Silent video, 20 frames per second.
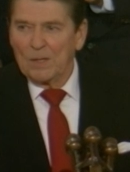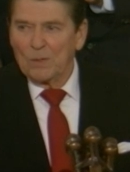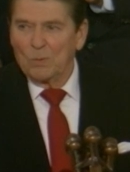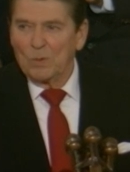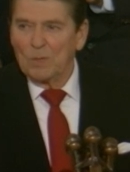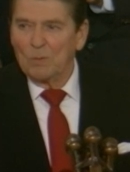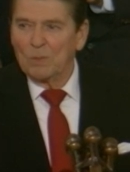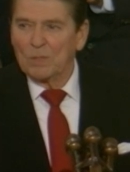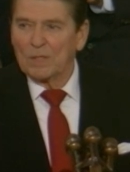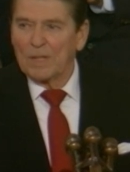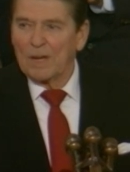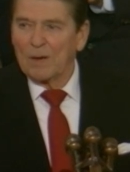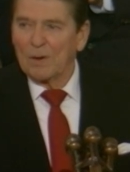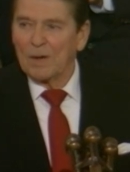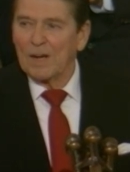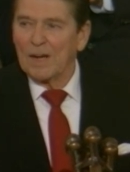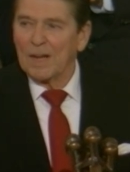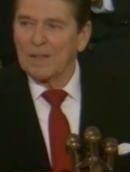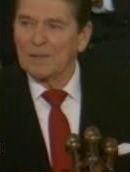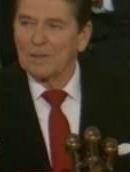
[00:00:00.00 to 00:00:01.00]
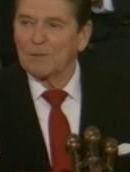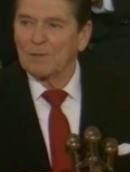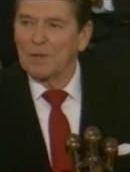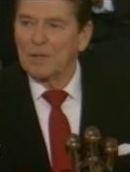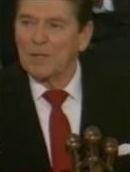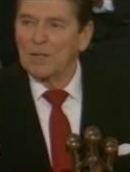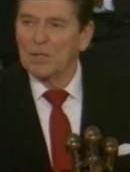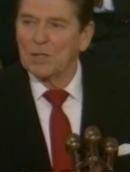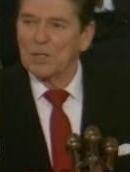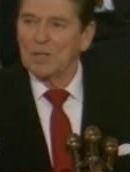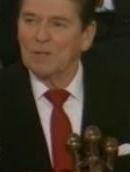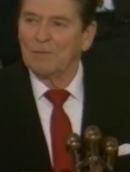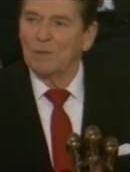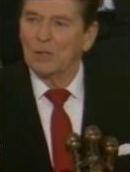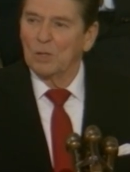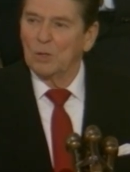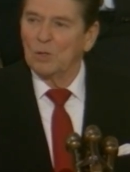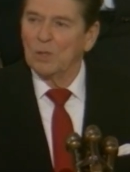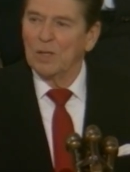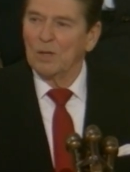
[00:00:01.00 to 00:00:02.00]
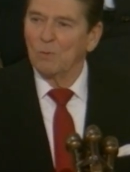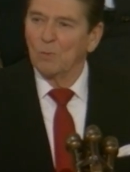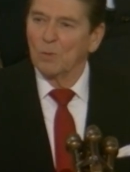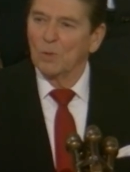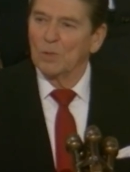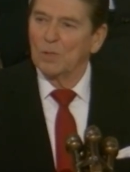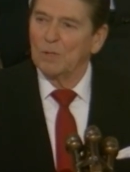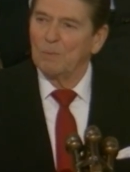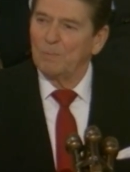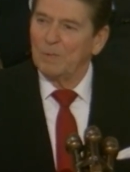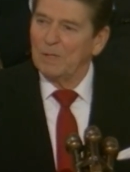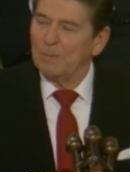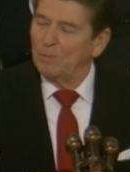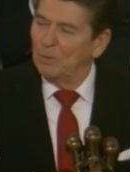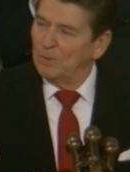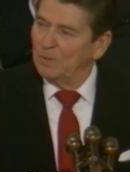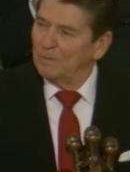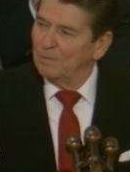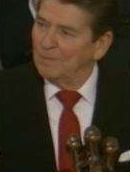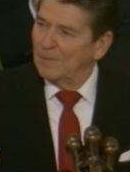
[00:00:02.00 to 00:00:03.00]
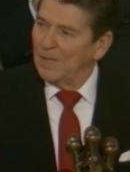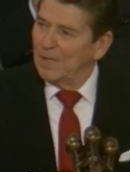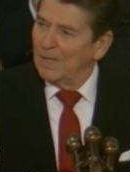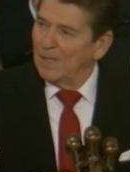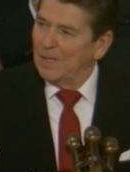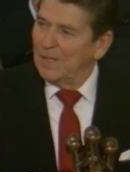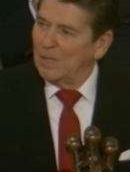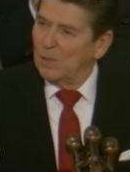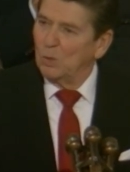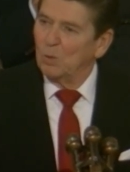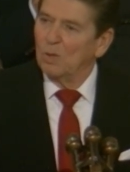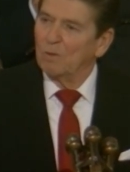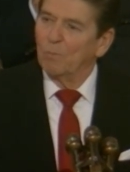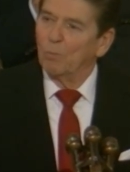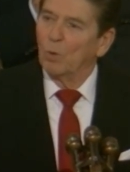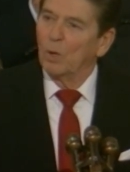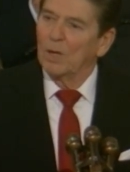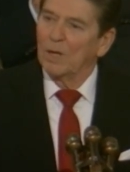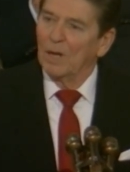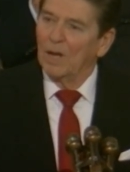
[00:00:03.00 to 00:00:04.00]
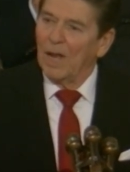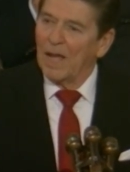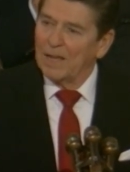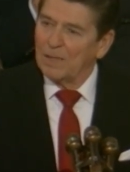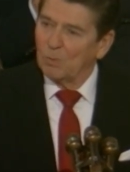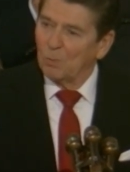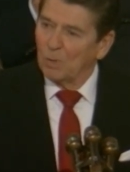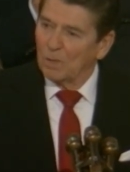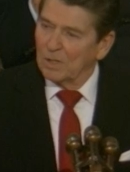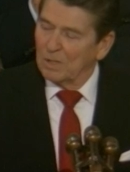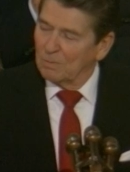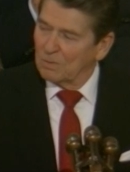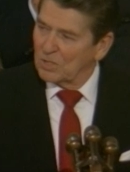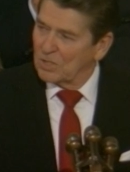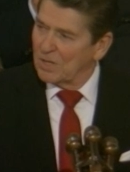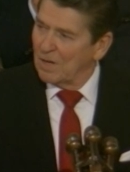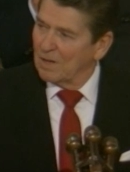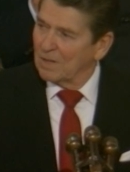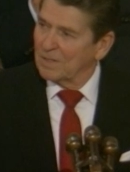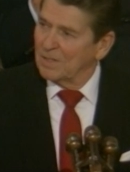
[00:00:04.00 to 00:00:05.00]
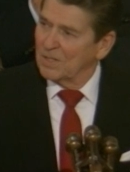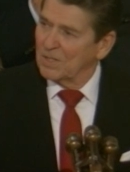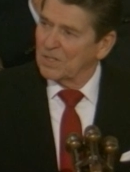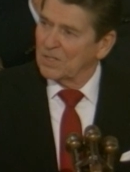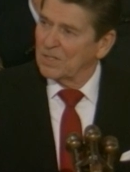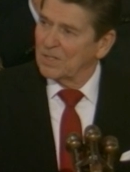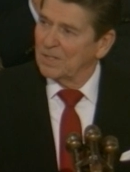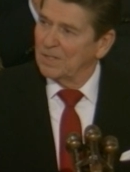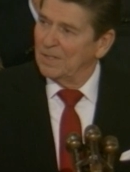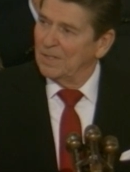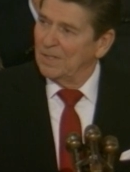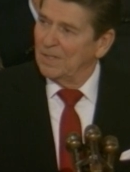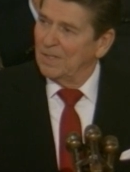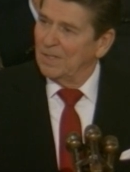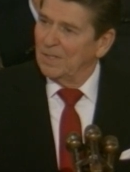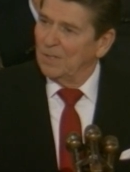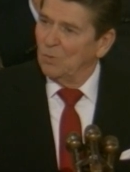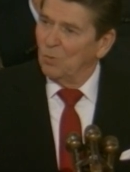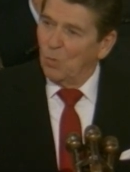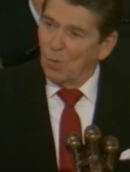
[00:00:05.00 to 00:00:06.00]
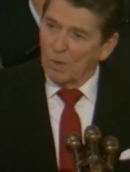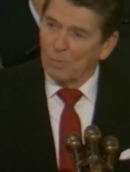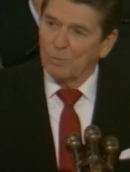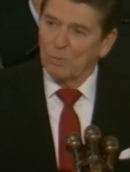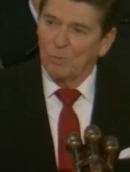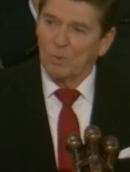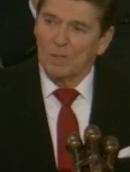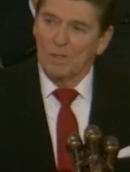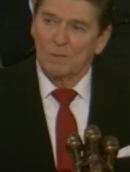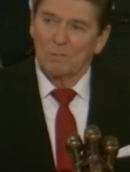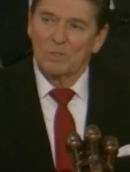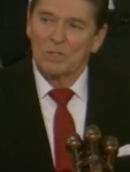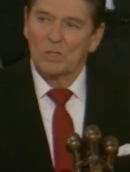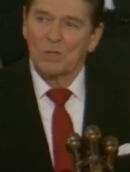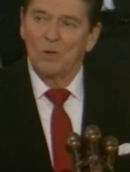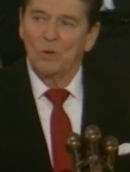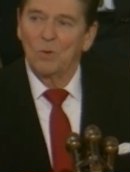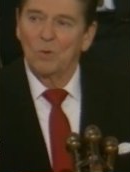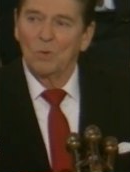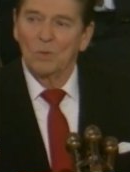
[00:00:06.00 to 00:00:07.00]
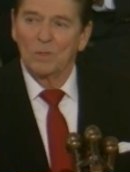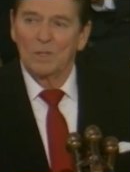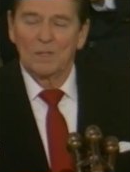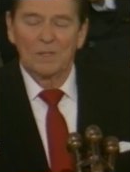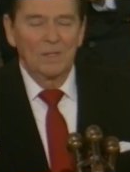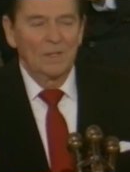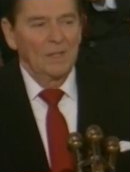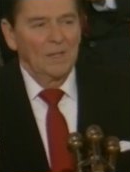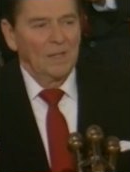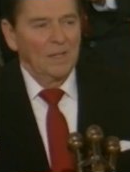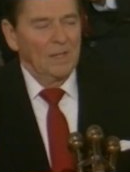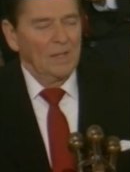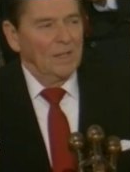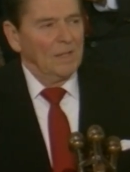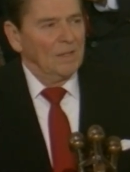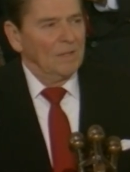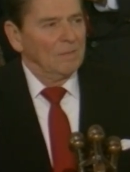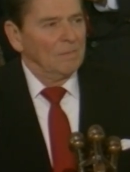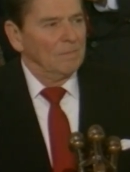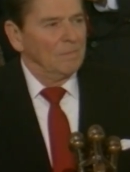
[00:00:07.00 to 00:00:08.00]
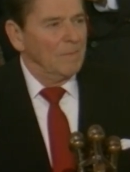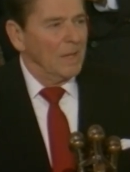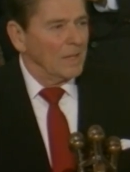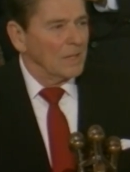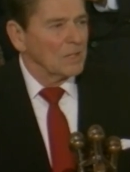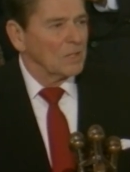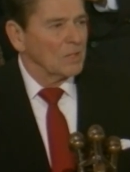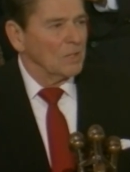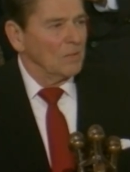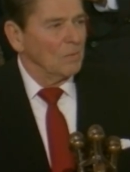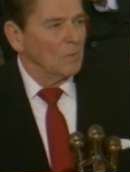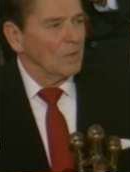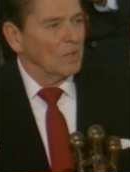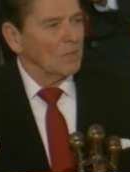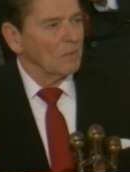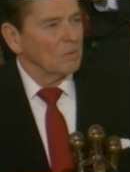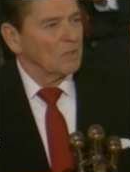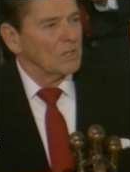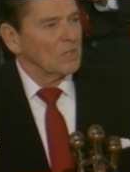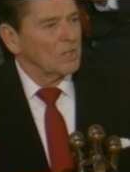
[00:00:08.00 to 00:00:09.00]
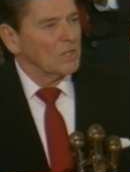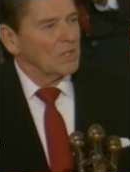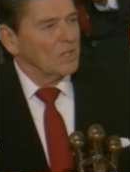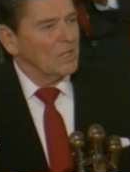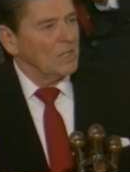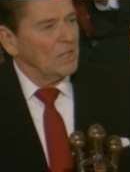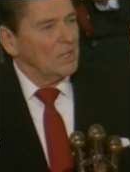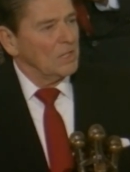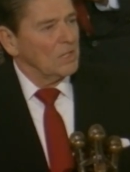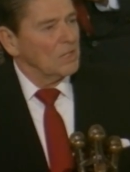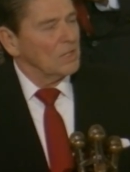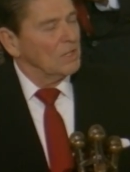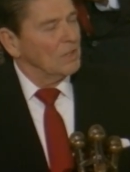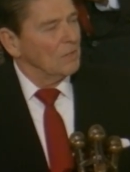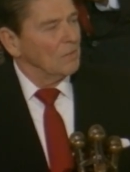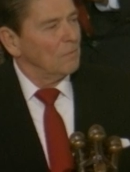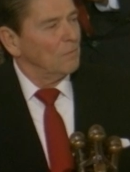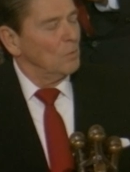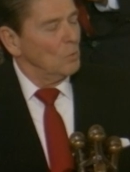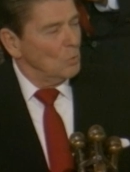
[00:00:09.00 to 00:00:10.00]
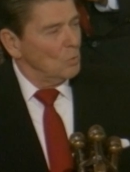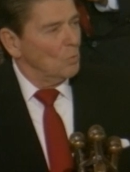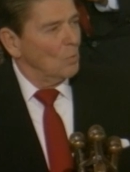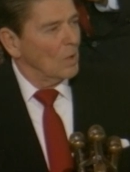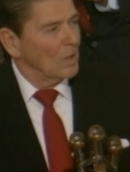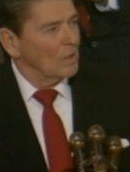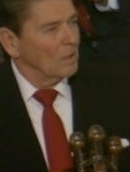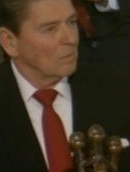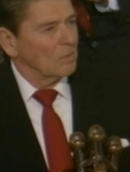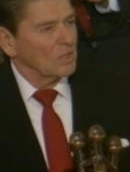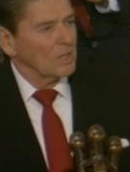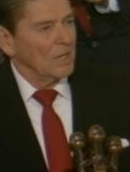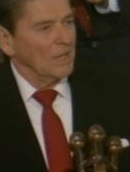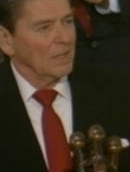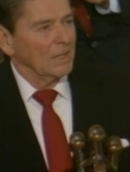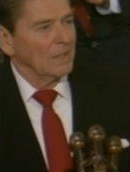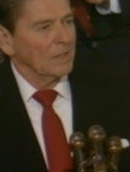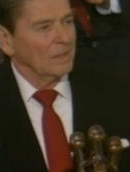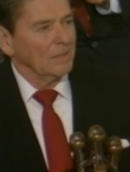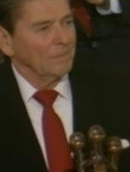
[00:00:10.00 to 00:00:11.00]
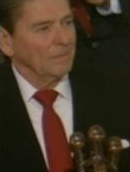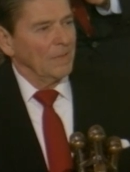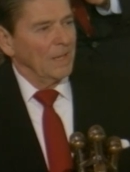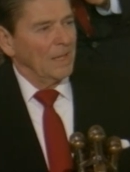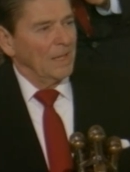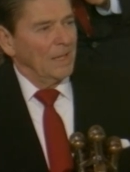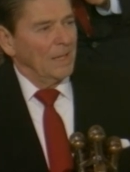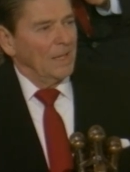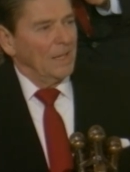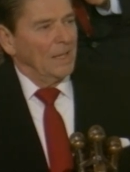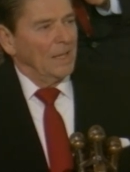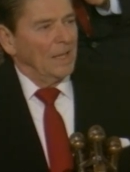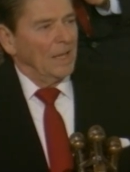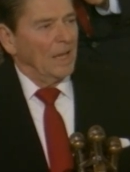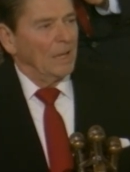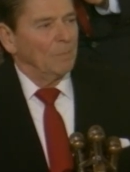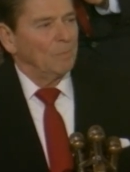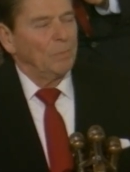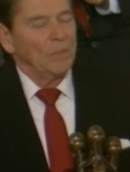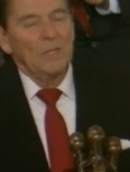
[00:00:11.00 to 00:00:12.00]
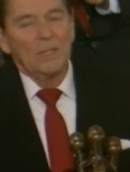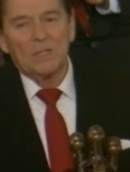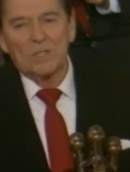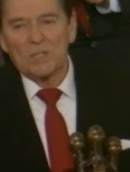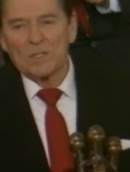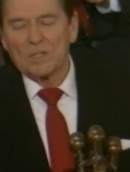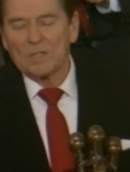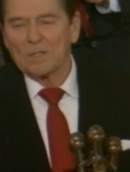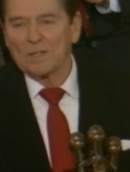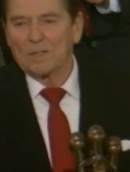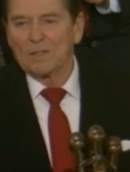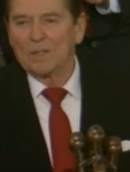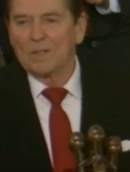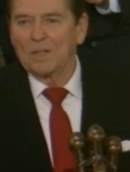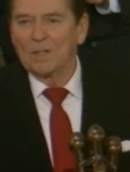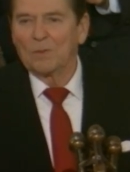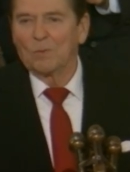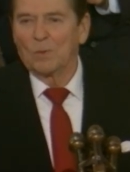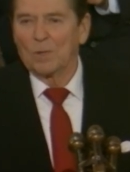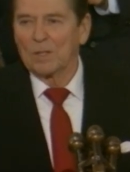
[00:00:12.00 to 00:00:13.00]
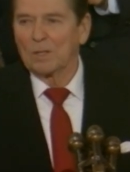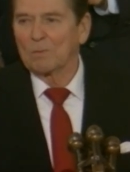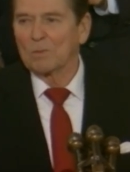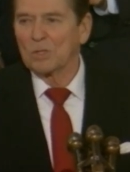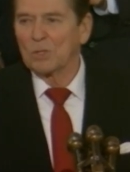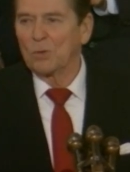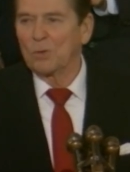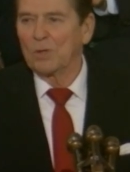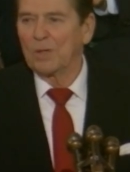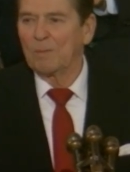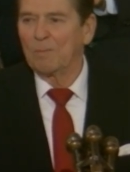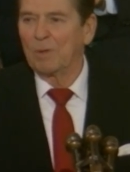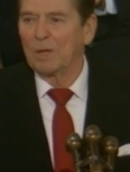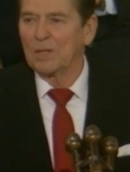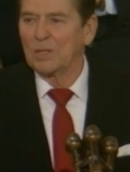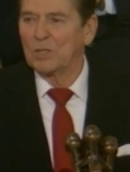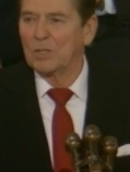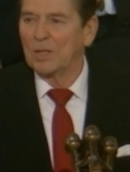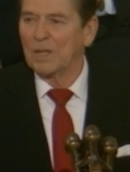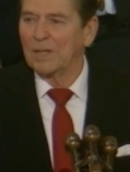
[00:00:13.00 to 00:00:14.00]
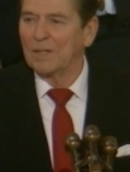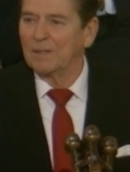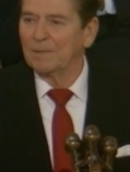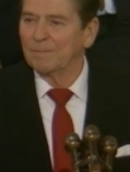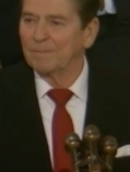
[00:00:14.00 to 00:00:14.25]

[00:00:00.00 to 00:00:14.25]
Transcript: We will carry on the tradition of a good and worthy people who have brought light where there was darkness, warmth where there was cold, medicine where there was disease, food where there was hunger, and peace where there was only bloodshed.